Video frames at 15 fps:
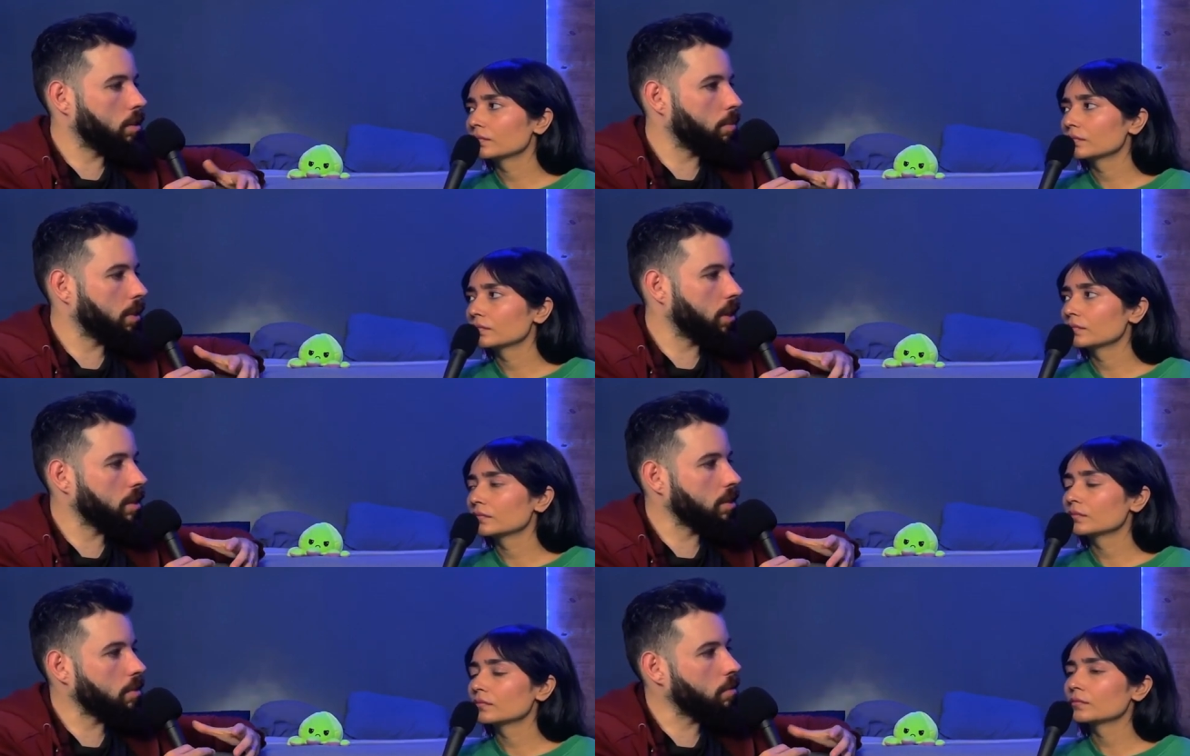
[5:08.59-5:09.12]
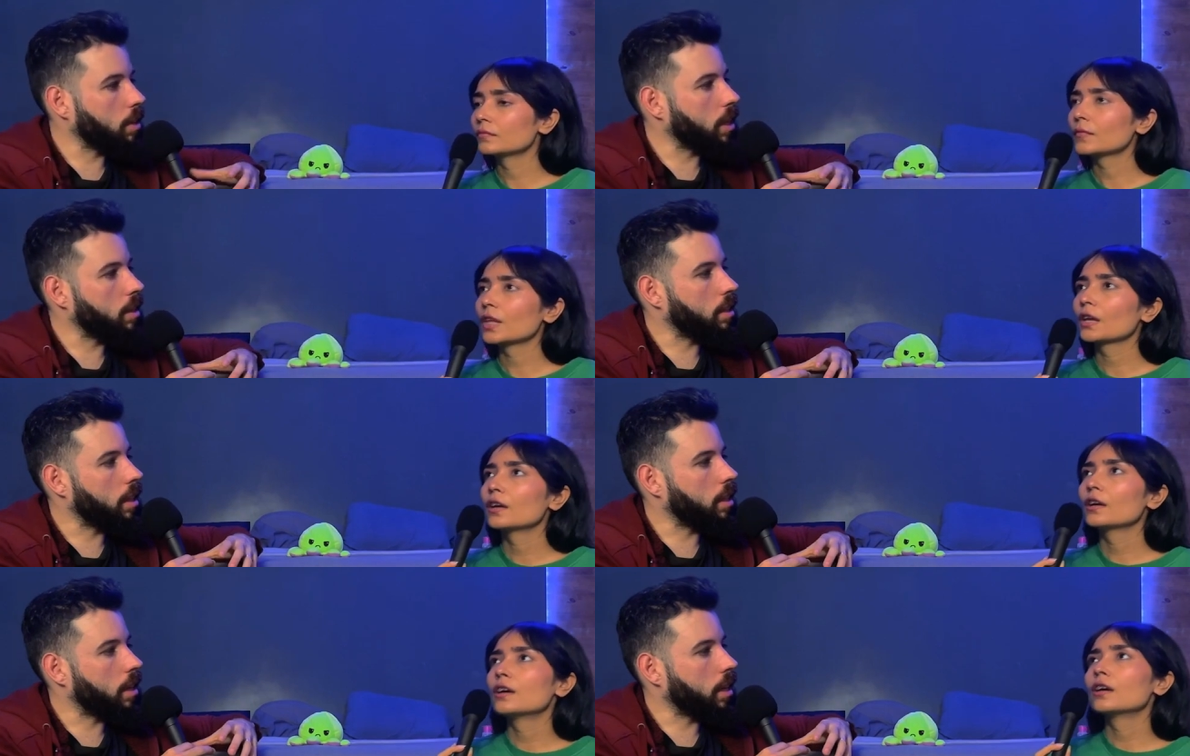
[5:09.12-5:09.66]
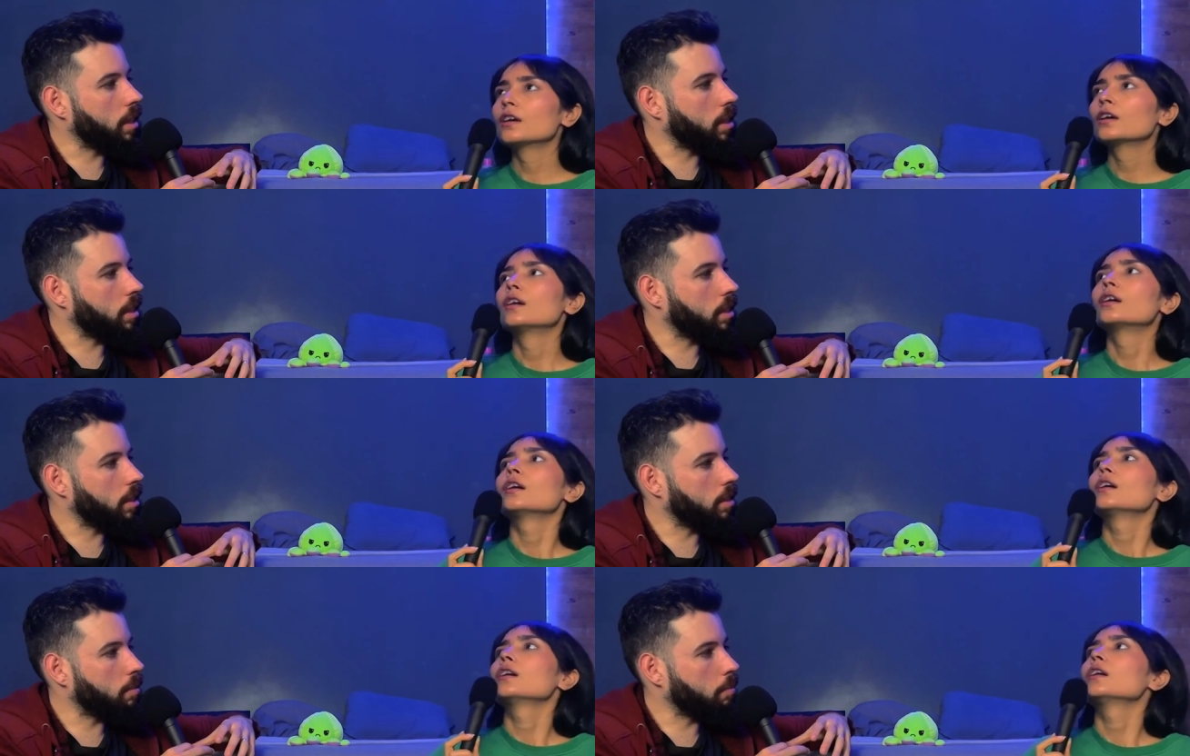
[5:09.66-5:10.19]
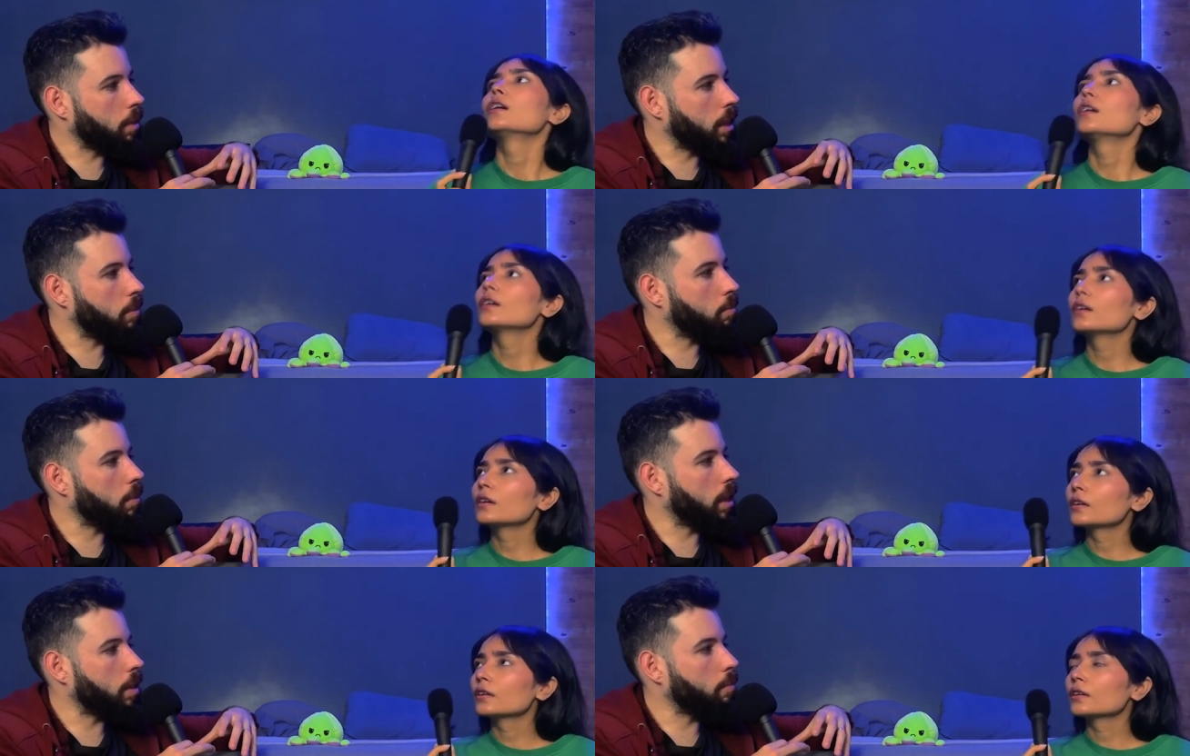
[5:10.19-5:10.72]
Speaker 1: So because of that, it kind of
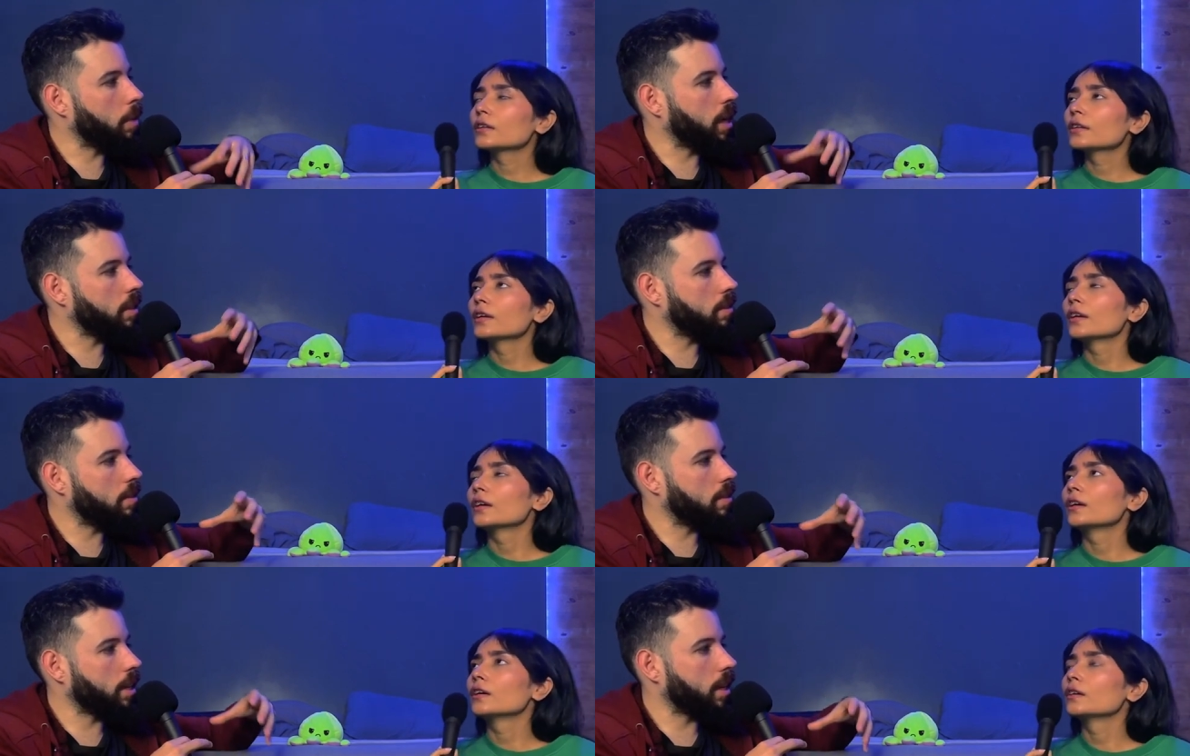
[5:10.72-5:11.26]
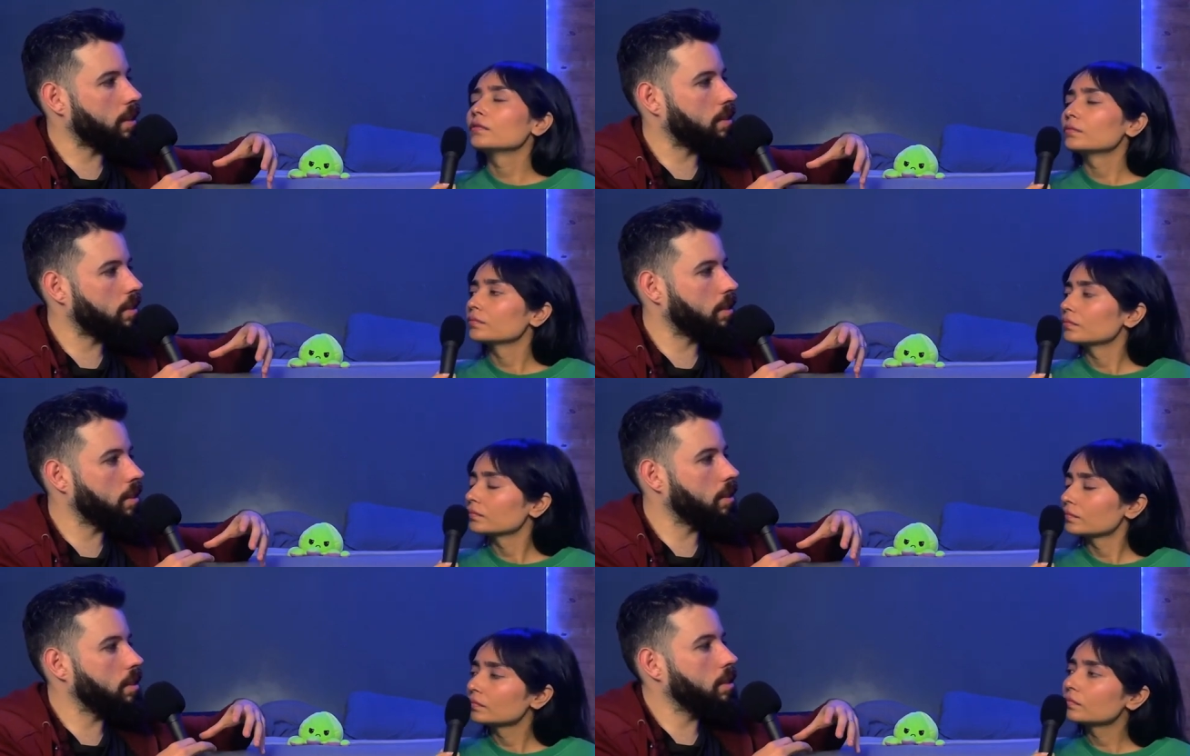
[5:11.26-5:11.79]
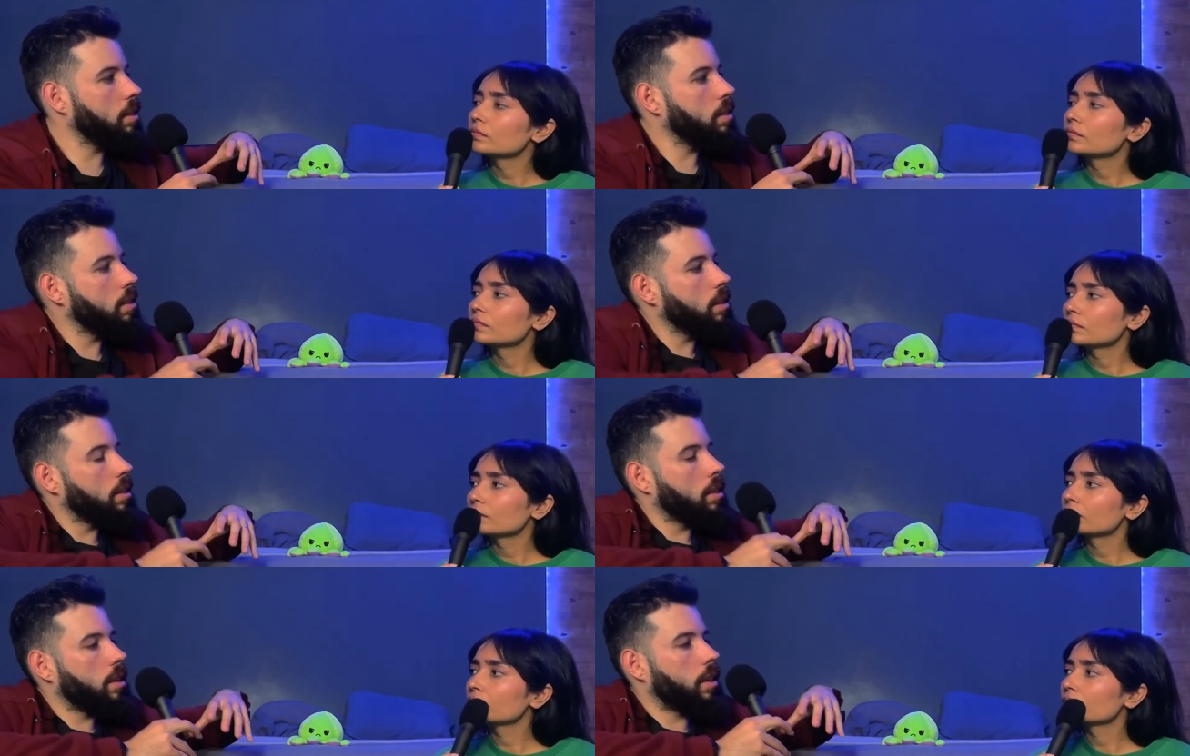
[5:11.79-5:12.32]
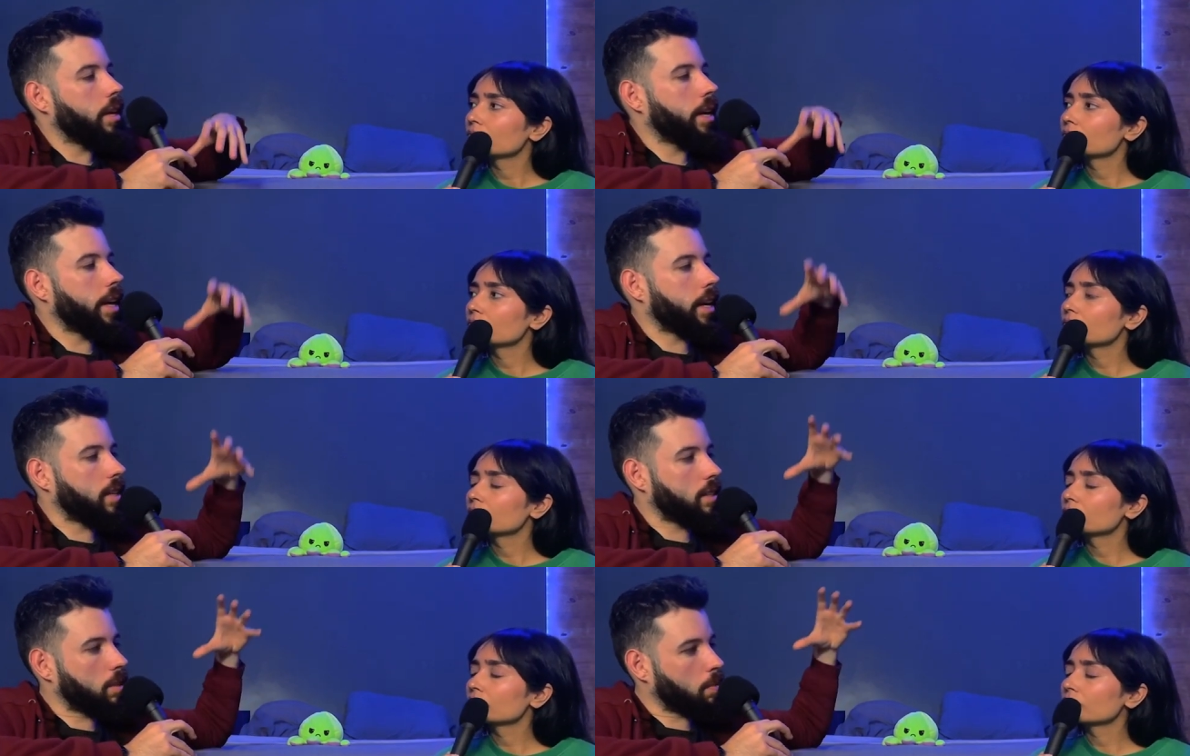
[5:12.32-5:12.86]
made my mindset
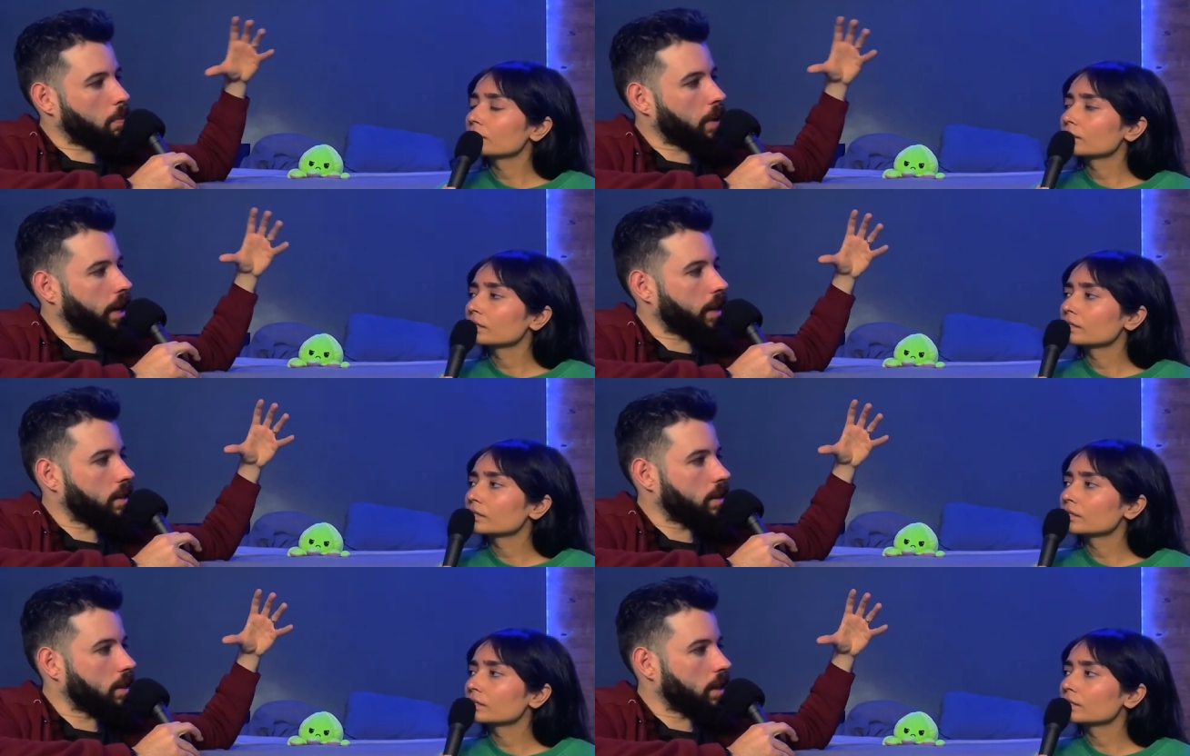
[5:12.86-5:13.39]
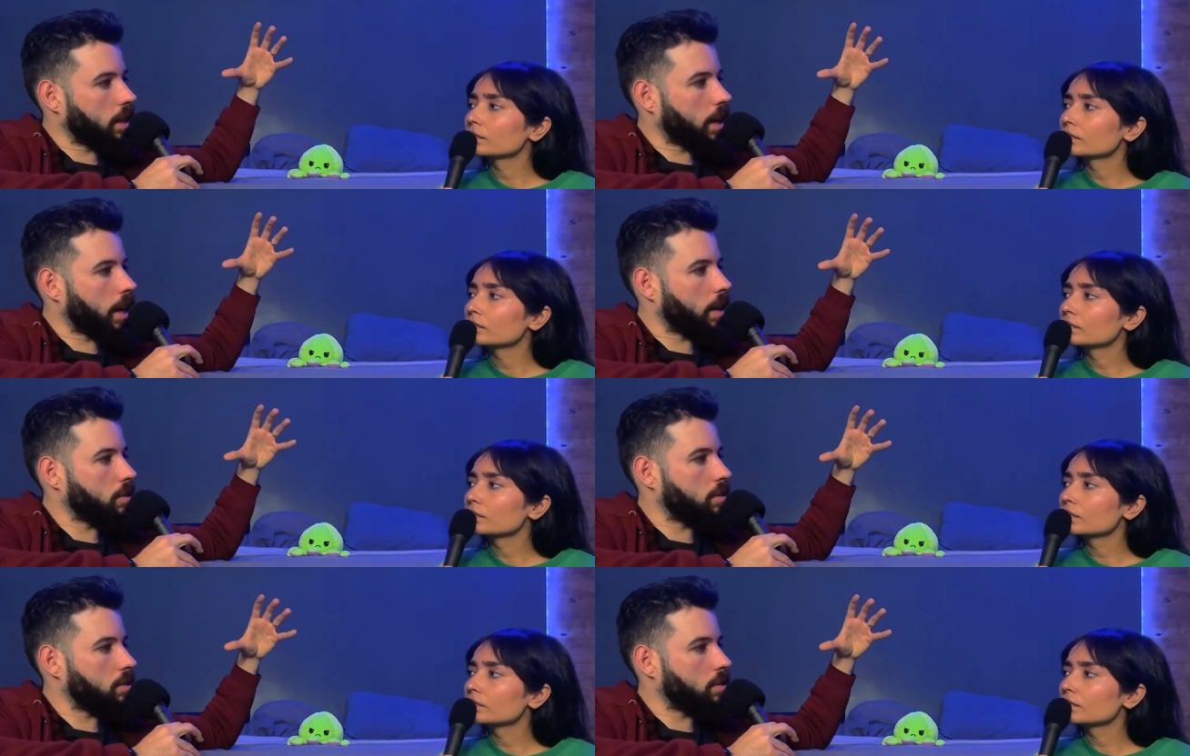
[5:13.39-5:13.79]
expand